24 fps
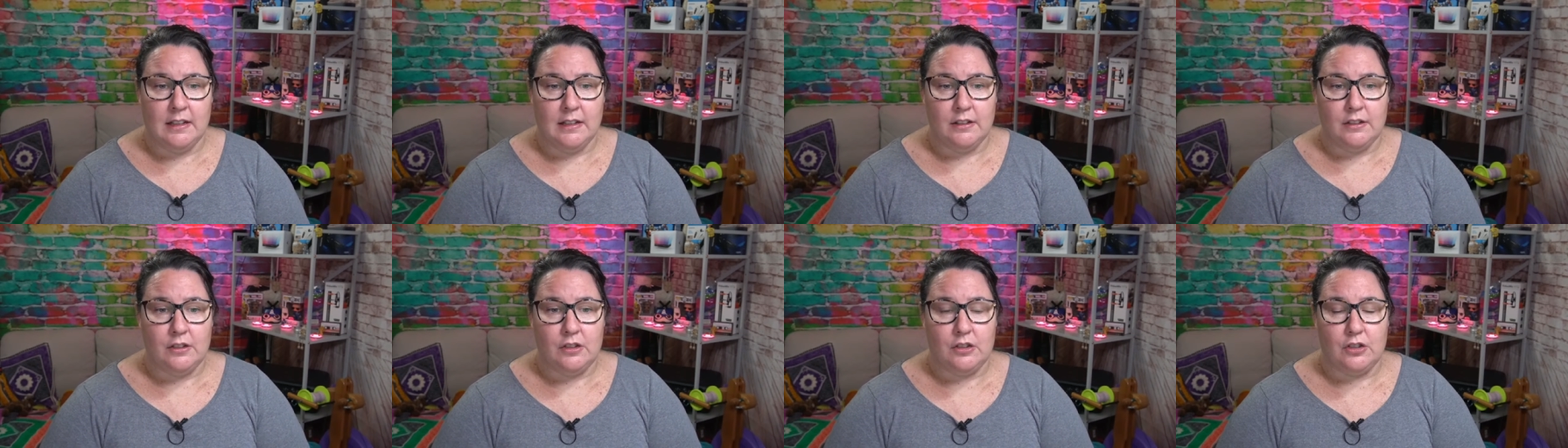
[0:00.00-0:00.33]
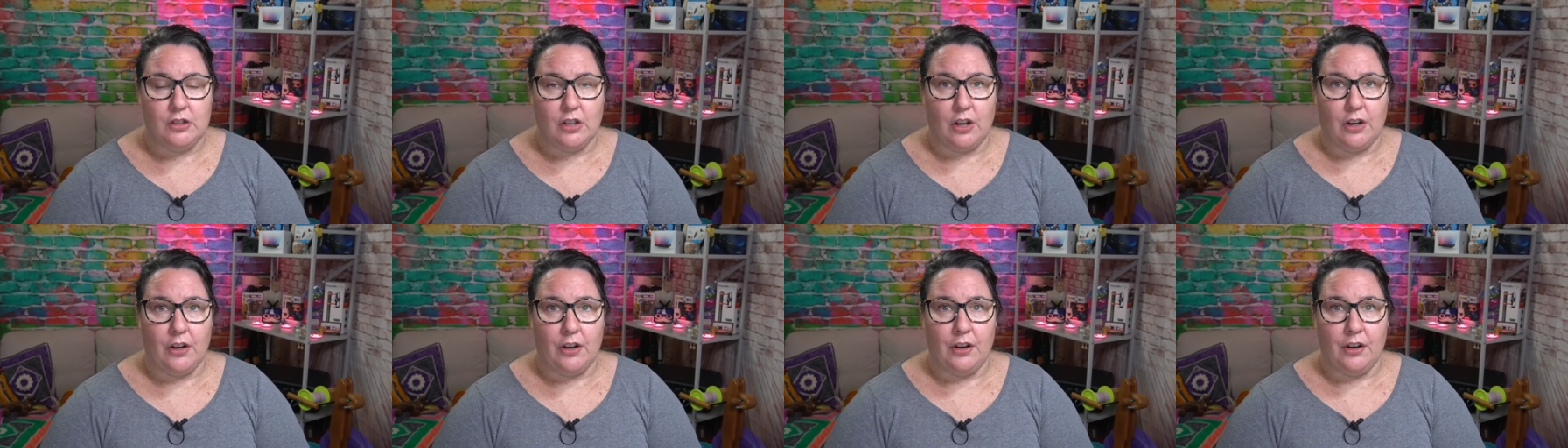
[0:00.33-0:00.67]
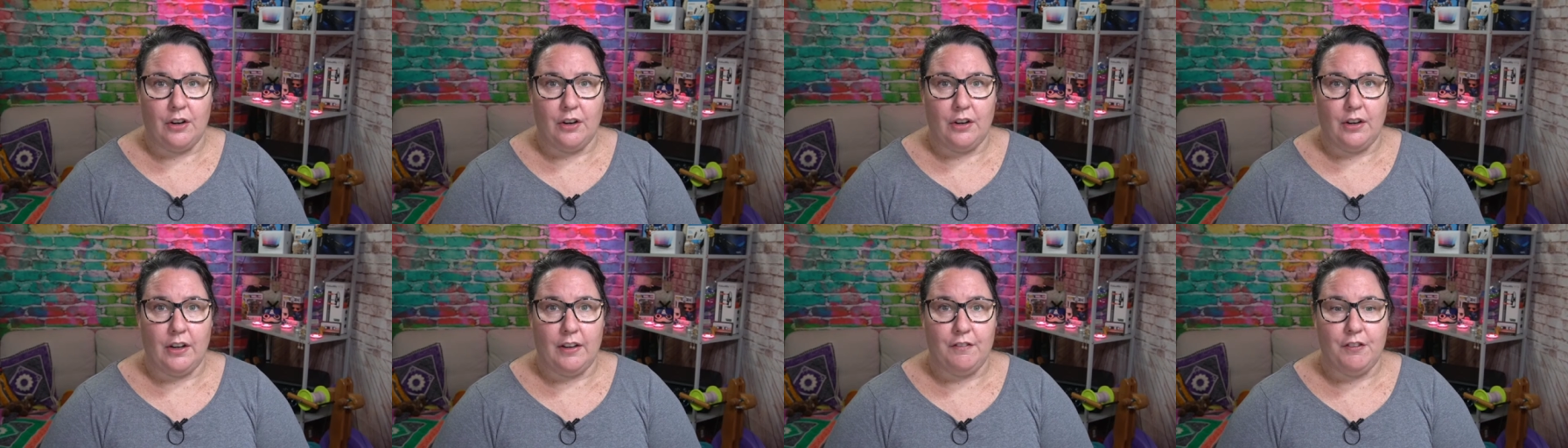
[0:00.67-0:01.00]

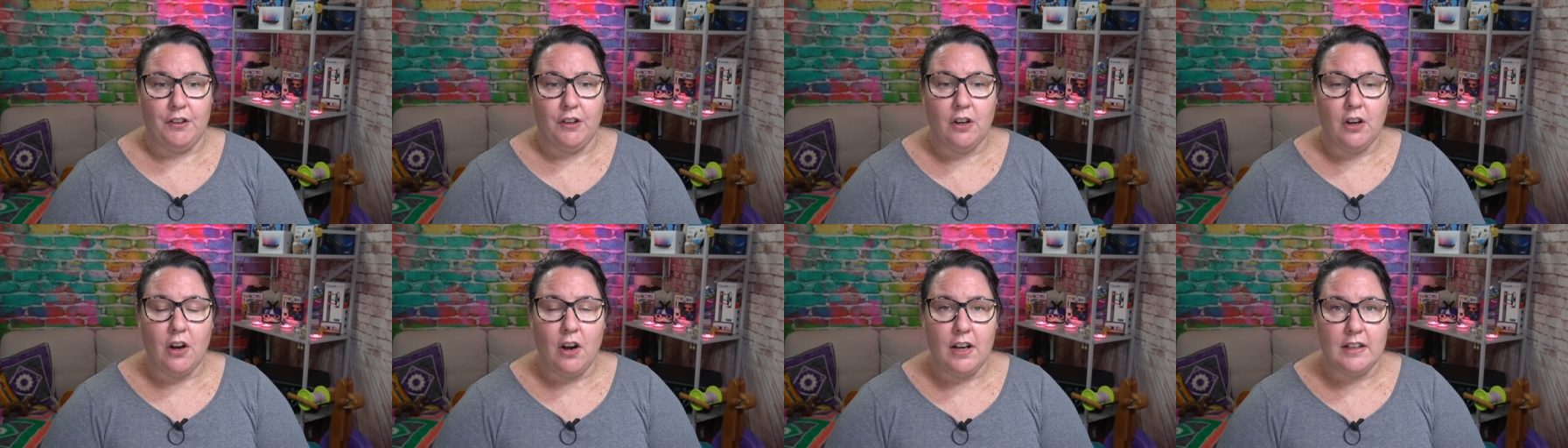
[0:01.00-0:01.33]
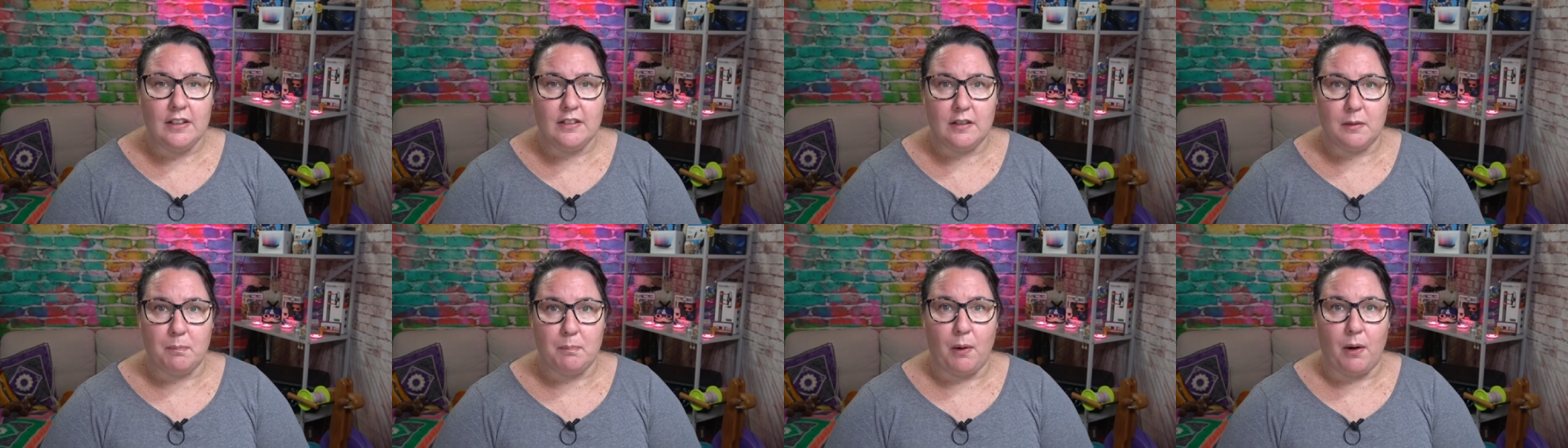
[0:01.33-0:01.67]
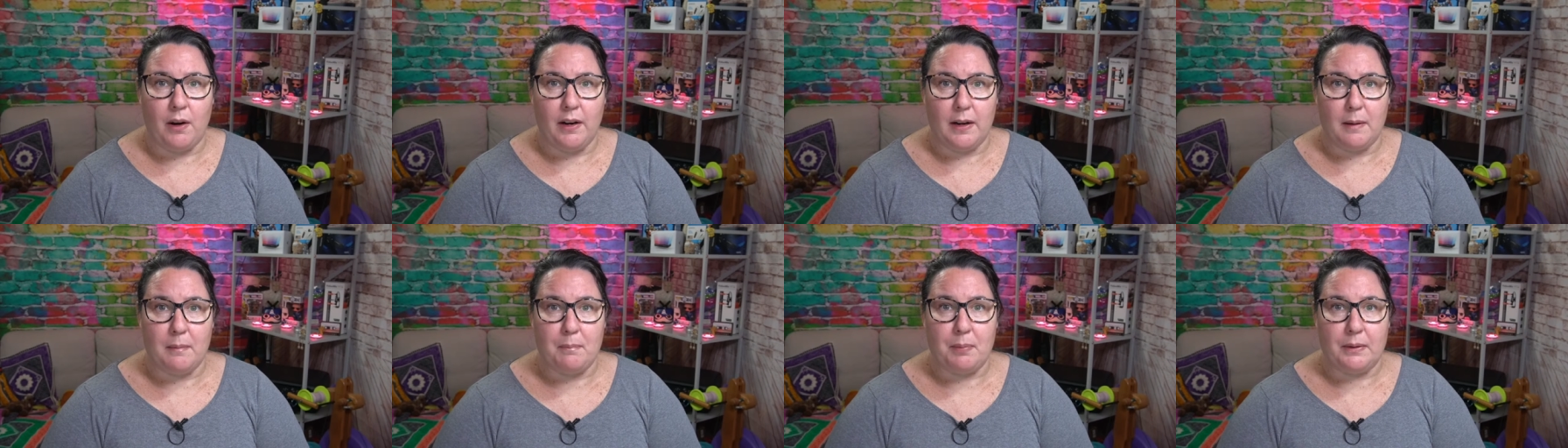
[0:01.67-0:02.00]
So if you guys
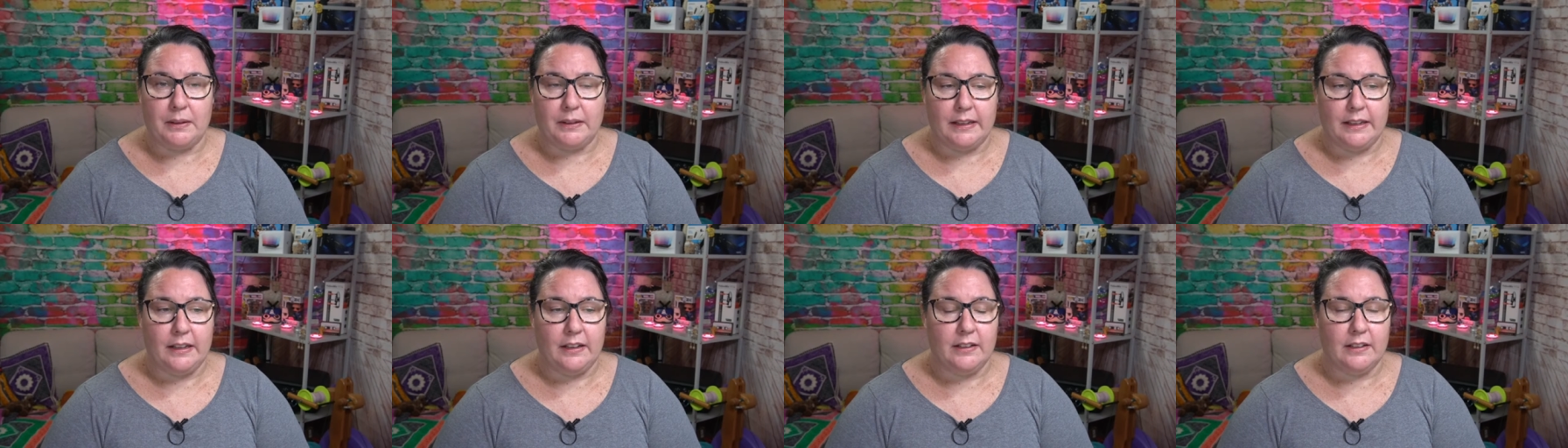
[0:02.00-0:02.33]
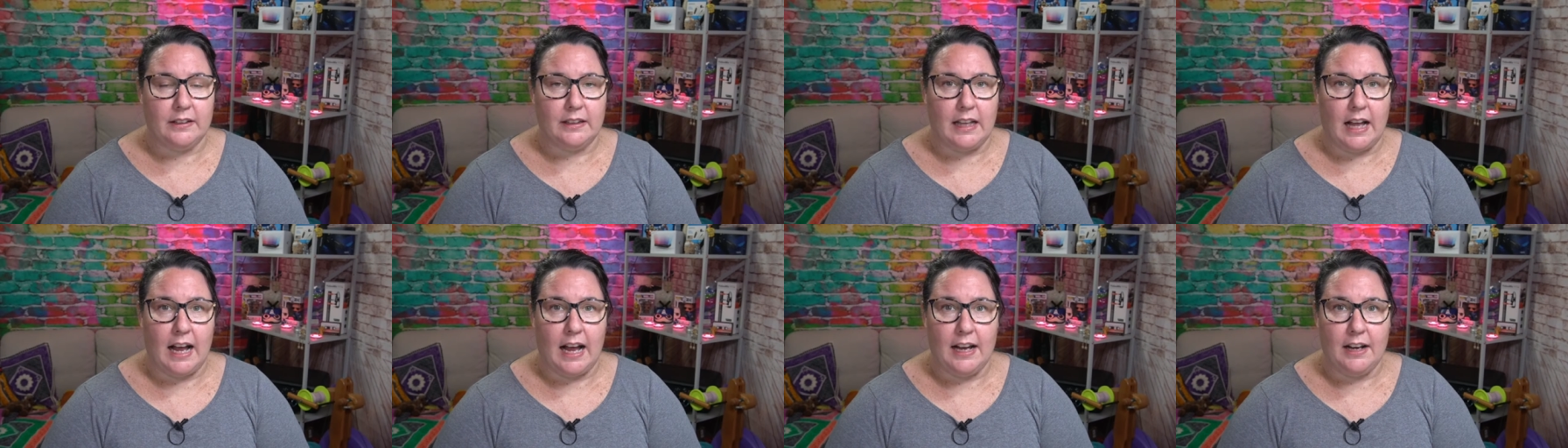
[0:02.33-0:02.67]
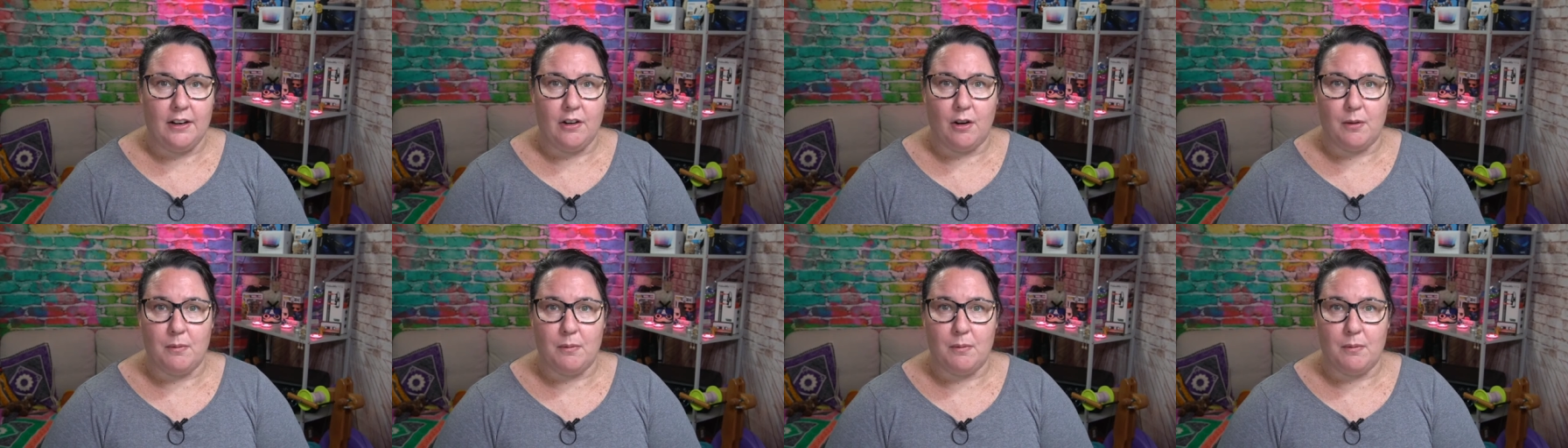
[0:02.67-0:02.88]
spot a political ad